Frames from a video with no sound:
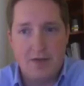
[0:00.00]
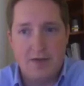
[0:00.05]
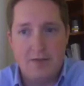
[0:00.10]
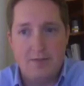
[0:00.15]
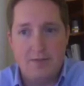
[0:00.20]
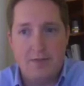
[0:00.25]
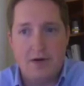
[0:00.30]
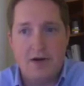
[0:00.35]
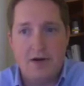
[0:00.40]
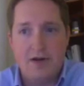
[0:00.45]

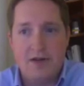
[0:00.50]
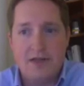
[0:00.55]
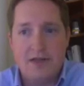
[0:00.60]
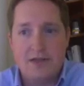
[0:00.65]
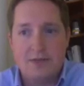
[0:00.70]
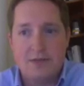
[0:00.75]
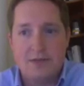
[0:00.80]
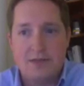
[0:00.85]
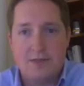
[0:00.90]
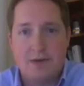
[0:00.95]
part of
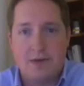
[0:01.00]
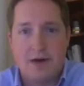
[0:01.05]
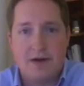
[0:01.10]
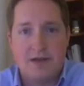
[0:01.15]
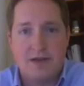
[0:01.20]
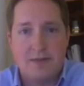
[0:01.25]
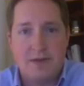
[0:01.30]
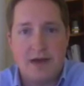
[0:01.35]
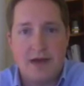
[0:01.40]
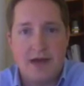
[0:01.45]
this was
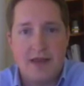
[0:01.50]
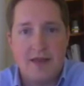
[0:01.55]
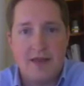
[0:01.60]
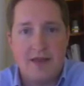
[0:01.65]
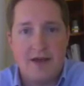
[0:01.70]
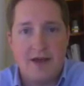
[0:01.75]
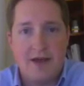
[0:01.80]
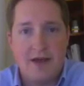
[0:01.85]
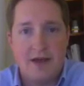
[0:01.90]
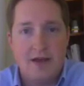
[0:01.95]
sparked by
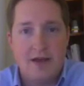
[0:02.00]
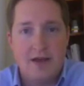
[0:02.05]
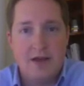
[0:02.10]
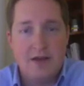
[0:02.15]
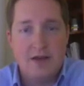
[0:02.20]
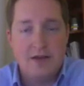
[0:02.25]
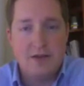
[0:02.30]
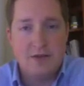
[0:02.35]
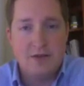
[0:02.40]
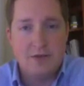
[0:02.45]
the
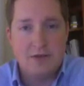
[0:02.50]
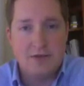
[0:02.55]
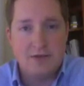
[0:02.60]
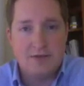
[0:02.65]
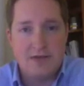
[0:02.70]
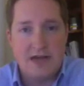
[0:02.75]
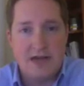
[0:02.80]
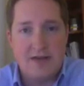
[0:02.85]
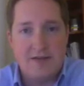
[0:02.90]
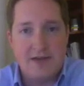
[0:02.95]

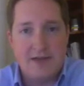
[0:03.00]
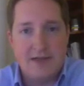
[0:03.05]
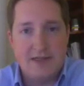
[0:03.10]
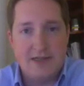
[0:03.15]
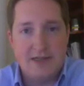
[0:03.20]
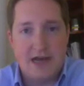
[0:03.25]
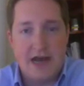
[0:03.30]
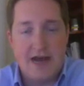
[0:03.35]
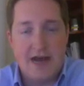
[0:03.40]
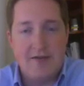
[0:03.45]
Joseph
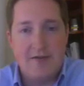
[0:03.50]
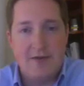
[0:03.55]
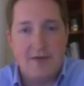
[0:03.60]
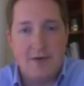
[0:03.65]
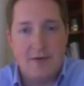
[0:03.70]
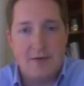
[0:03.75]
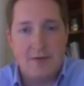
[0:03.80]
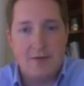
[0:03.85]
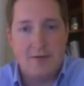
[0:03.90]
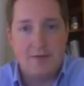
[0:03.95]
Jaffe's
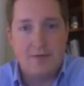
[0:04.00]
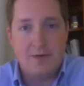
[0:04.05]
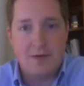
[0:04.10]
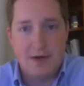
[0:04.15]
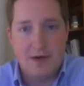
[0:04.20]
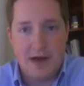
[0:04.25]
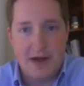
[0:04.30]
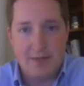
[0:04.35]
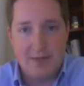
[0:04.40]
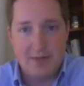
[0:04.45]
iPhone
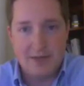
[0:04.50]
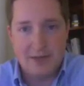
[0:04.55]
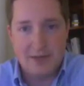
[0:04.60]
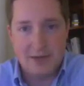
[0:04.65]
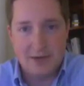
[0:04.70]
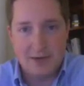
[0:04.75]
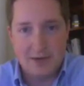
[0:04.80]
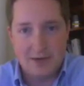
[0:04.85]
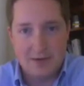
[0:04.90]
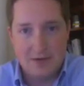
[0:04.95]
for an
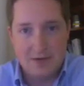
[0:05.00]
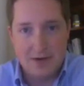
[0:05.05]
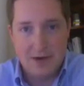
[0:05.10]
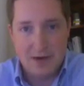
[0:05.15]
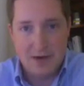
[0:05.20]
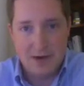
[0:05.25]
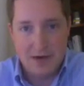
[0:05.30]
episode